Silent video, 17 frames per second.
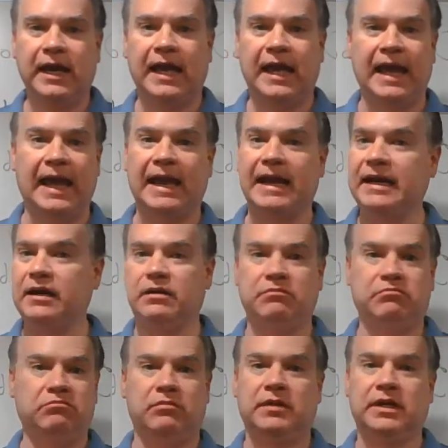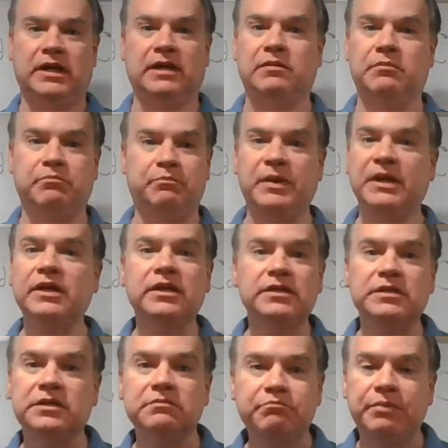and in
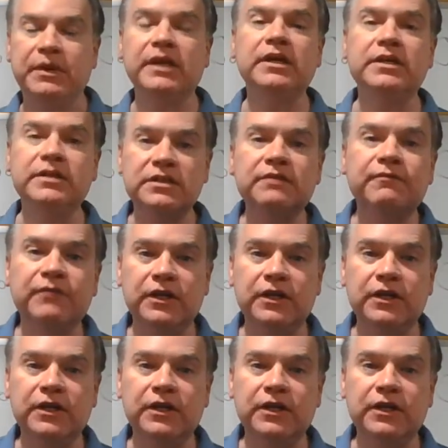billions and billions of